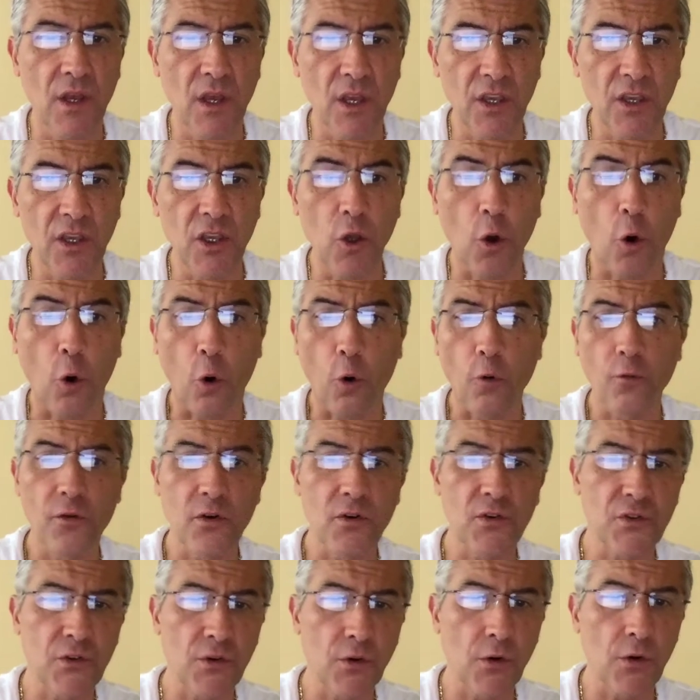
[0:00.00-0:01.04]
He
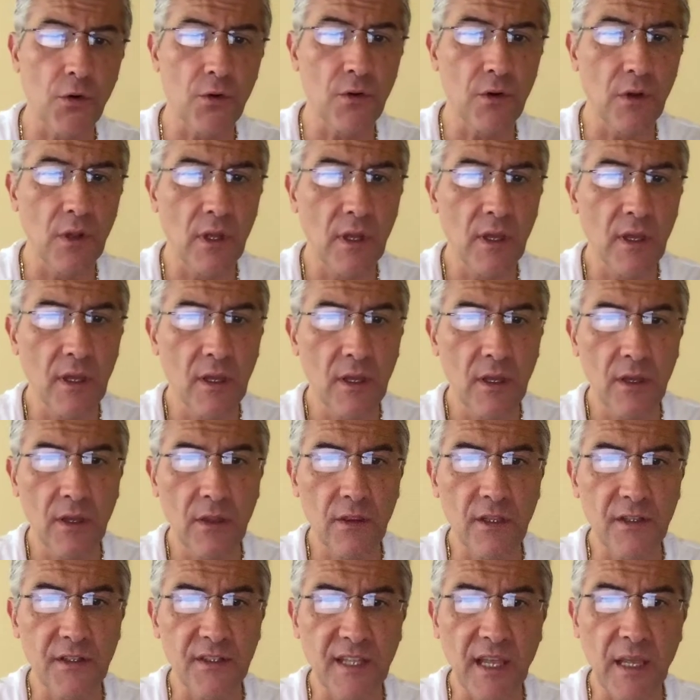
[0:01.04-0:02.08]
overturned
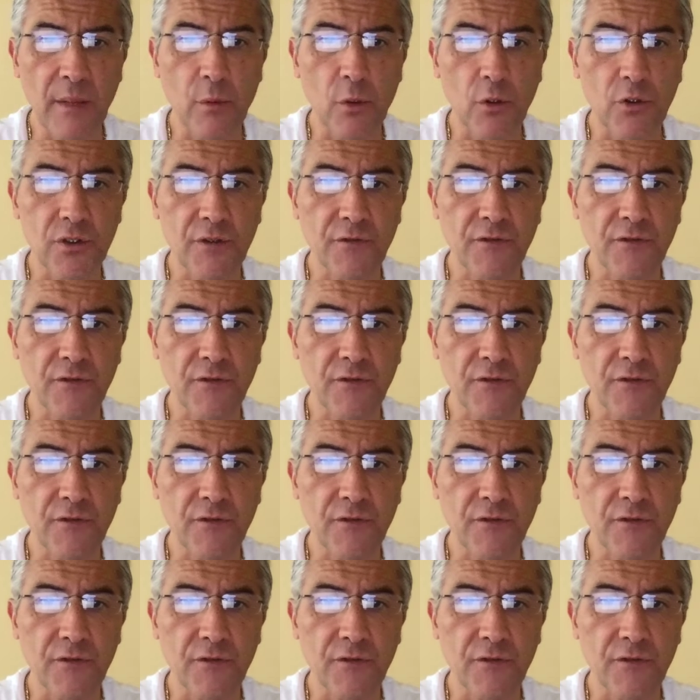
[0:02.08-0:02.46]
the tables